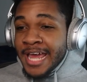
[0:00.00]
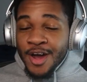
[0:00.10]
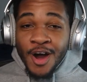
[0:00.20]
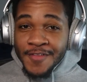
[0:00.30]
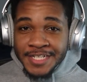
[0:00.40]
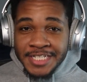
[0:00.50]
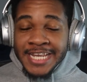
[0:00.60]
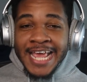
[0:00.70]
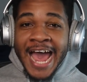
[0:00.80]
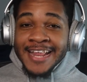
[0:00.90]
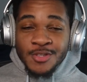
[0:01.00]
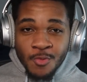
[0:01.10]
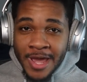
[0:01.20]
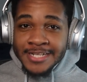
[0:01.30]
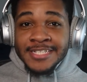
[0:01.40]
like all this shit, like I just
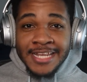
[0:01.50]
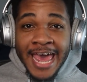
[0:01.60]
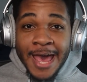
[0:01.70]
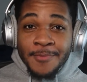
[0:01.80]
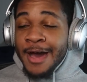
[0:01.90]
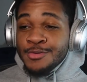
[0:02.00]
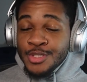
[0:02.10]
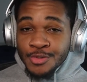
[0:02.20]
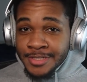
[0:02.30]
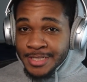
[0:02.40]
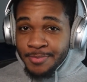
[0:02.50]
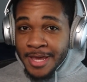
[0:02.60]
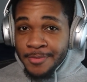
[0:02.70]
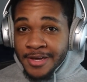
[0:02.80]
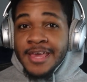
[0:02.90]
went into the lab, I was using this
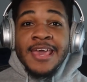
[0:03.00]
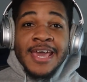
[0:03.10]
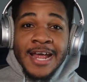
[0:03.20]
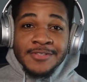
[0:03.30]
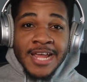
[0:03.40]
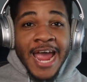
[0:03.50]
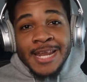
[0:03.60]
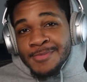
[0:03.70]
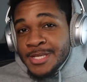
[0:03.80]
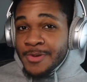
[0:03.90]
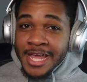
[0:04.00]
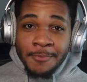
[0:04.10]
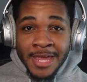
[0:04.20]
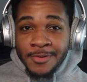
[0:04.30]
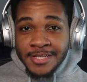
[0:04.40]
playbook and I was like, all right, let me see what I can
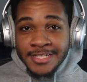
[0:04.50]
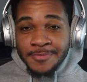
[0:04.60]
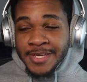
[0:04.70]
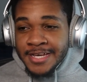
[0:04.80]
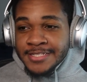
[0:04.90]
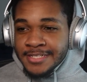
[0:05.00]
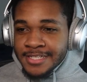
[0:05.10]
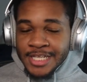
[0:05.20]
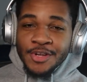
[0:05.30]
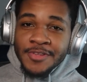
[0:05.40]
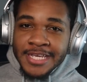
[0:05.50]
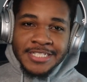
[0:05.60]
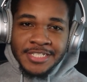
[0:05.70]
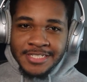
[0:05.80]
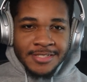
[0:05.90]
make with this. Because clearly
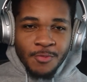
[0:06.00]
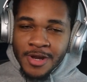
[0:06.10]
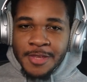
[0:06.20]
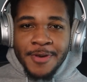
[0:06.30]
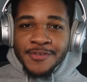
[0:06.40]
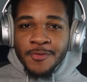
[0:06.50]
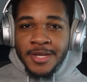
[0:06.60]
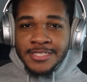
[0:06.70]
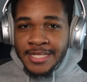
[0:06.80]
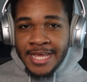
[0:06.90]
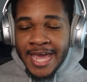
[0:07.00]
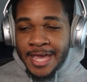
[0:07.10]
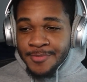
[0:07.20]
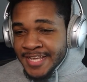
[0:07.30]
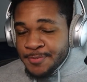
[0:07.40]
it's just one of the best formations in the
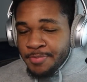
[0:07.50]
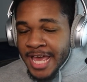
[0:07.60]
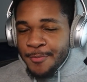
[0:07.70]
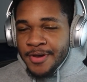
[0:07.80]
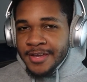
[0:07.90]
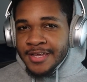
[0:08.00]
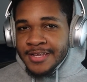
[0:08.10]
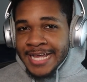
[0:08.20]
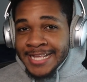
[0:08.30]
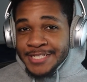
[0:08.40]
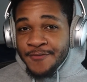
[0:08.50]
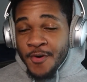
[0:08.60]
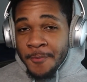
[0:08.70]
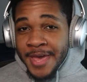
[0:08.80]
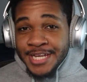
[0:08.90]
game. This playbook and this
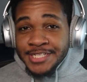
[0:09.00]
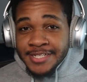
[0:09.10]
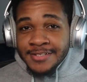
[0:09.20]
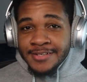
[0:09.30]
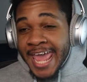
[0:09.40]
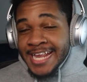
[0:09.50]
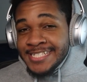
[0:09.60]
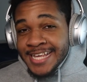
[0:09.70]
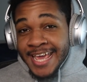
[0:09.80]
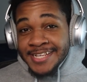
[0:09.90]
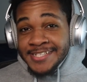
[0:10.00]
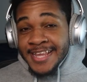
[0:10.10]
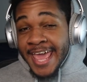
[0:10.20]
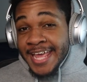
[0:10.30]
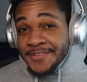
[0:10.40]
formation,
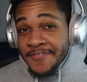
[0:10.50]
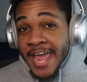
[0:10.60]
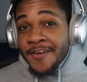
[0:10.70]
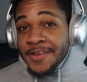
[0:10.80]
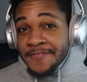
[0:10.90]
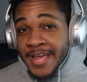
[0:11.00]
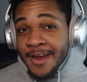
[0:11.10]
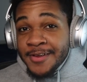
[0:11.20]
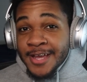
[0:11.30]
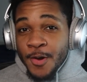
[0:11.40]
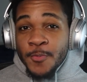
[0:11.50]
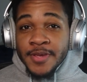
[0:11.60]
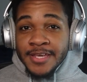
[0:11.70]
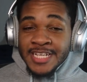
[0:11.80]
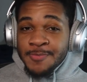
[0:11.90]
it's very, very OP.
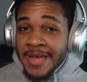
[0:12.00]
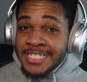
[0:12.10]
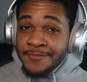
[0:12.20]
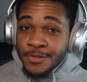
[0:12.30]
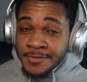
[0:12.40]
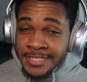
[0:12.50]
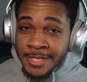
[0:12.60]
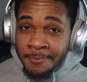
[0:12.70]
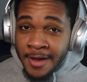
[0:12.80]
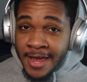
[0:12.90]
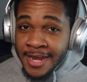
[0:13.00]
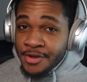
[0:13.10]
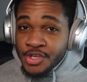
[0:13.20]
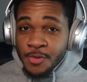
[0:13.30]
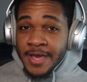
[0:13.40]
Especially if you're using this in MUT and
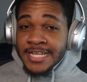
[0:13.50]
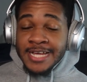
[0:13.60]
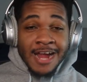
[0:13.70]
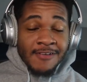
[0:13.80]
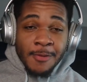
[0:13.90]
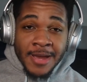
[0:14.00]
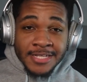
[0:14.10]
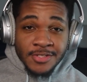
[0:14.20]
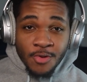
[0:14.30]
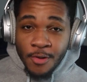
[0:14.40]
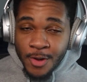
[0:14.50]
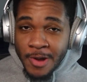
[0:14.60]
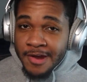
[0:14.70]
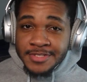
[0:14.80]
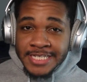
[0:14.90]
your QB has hot route master or your
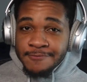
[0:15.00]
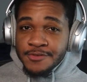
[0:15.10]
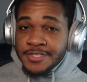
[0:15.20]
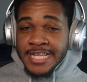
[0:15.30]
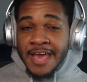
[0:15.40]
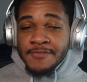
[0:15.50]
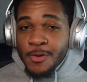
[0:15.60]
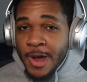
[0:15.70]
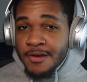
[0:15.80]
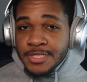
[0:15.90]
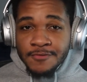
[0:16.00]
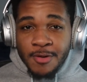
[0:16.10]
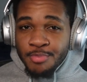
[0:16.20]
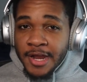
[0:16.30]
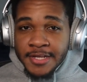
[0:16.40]
wide receivers just have like wide receiver
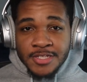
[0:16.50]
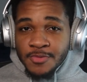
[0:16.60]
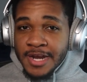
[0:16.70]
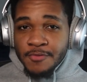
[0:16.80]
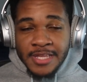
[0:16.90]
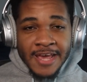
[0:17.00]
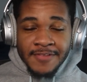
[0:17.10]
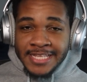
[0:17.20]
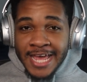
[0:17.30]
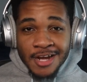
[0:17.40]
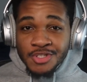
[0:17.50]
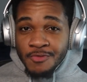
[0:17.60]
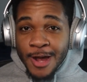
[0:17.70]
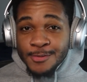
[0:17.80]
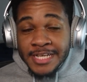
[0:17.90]
apprentice or whatever where they have like the extra
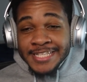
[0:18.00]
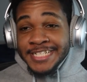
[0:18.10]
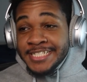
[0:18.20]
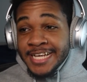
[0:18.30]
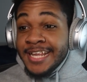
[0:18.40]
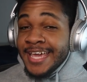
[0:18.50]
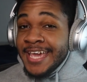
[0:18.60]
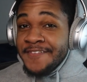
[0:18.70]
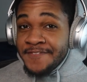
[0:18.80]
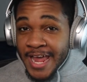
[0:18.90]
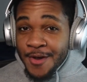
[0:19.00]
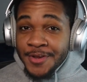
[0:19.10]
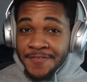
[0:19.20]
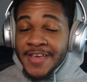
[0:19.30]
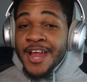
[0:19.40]
routes. Like this shit can get
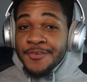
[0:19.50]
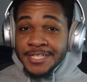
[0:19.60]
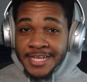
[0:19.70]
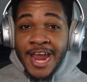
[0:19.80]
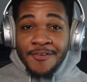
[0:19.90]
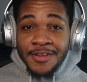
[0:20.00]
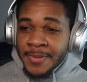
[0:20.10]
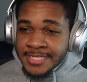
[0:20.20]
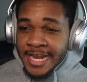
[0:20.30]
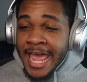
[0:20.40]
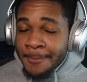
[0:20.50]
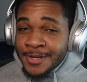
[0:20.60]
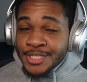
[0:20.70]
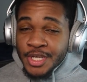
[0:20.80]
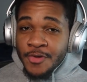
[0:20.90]
very, very scary. But today I'm
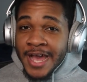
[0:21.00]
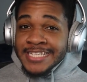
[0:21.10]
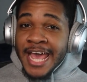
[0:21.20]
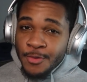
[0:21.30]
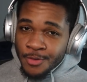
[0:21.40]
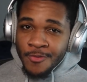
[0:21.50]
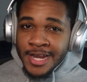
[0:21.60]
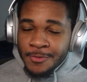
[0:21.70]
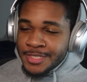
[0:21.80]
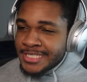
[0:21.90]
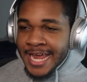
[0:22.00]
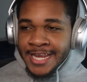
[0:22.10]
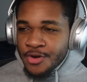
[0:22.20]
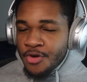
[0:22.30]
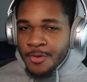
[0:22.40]
gonna show you guys how you can run it with just
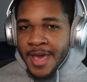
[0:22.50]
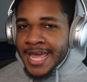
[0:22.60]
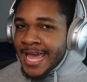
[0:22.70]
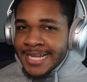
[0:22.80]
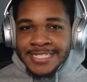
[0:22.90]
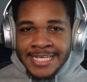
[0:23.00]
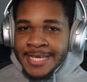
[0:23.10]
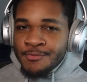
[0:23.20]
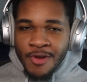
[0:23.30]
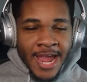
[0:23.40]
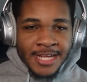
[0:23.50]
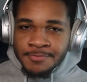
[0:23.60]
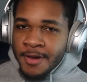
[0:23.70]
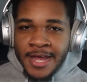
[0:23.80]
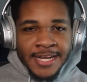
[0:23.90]
any quarterback, any team, regs,
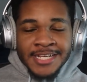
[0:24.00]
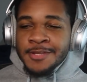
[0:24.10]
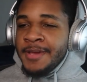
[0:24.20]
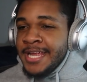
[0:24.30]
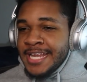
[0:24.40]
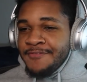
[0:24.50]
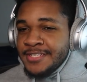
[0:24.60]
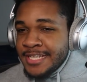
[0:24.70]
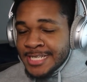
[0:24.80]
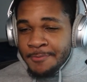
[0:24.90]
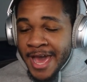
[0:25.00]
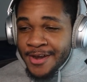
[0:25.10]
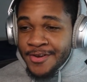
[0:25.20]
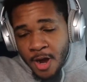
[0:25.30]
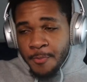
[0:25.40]
MUT, doesn't make a difference, doesn't
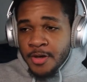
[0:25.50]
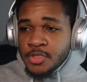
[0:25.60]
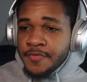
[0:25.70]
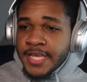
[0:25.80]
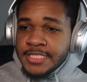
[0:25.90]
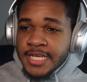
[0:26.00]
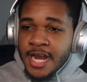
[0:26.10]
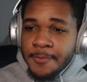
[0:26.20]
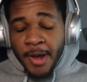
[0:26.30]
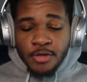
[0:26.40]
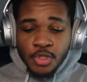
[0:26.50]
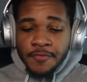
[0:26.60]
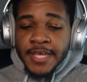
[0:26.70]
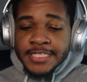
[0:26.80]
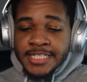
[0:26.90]
matter. Oh, post notification shout out. Post
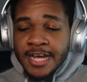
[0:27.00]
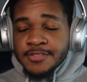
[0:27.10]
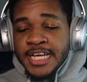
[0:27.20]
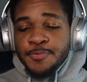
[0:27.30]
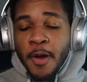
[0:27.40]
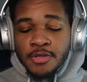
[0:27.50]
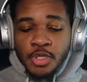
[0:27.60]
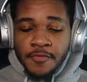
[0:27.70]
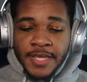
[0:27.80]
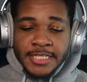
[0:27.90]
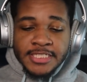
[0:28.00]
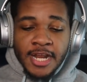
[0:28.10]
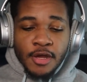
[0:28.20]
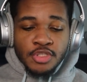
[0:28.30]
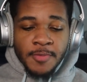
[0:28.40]
notification shout out. Today's post notification
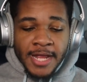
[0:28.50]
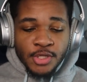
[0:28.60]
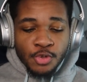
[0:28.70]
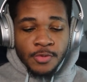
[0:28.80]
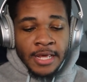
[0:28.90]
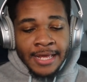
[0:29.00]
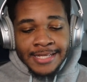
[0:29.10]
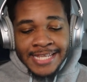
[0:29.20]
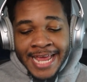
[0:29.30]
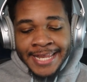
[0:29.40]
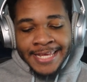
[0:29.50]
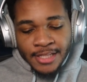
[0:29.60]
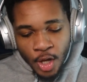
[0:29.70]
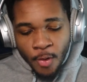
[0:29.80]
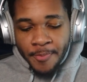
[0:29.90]
shout out goes to my dude Lenny
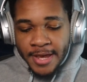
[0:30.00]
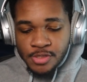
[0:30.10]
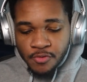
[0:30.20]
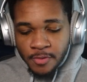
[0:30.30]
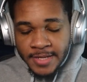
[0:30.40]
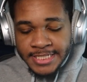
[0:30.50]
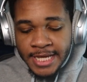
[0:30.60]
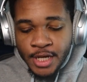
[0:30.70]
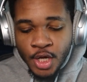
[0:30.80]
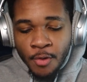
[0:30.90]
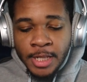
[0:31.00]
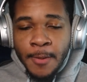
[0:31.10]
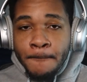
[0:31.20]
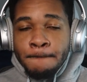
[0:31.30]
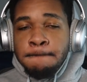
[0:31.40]
Lopez. You feel me? He said no to
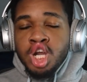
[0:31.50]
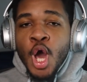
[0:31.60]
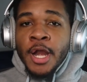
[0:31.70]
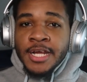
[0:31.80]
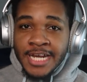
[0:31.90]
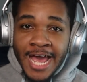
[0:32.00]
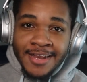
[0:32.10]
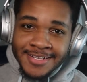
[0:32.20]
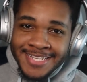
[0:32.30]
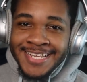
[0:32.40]
blood clot.